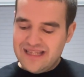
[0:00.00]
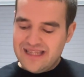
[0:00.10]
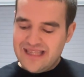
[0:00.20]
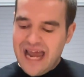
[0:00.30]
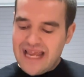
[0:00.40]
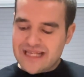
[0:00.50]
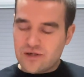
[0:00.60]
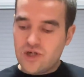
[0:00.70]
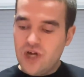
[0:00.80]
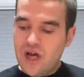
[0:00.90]
That is
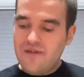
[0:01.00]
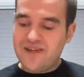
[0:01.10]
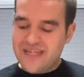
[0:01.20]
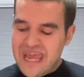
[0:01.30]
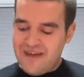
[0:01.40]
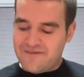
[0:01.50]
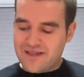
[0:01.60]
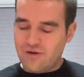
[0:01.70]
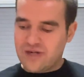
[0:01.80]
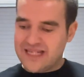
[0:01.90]
a good gift,
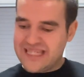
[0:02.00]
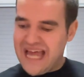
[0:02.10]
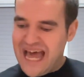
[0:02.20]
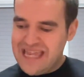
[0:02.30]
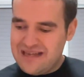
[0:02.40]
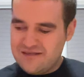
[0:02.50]
Luca said.